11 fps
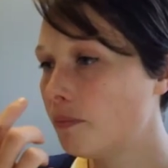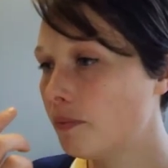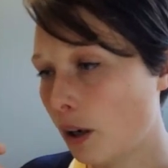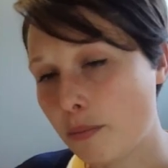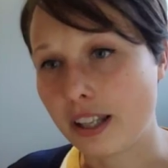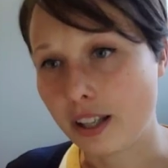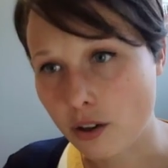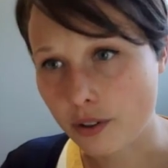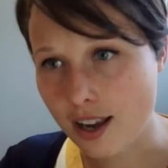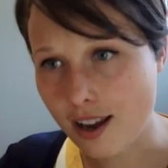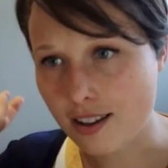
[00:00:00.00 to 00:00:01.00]
I'll be like, oh
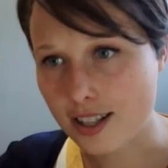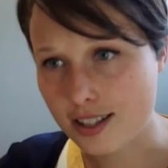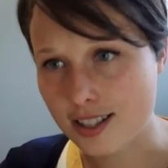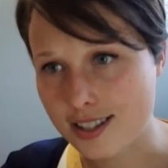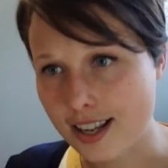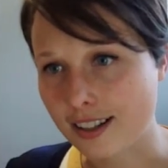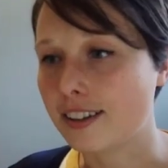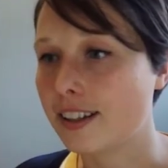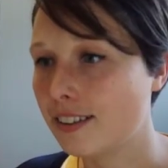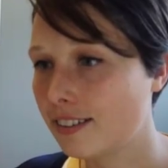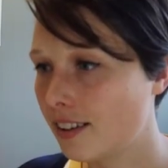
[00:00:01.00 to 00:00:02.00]
yeah, that's
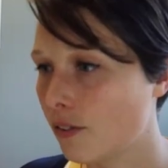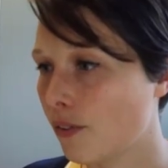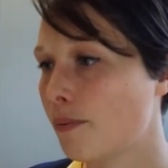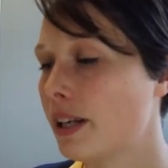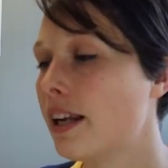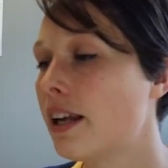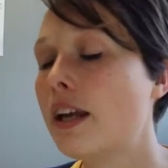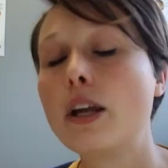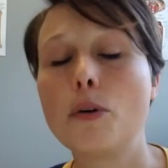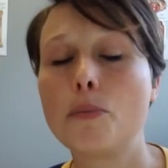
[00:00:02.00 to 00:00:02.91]
exactly the remedy.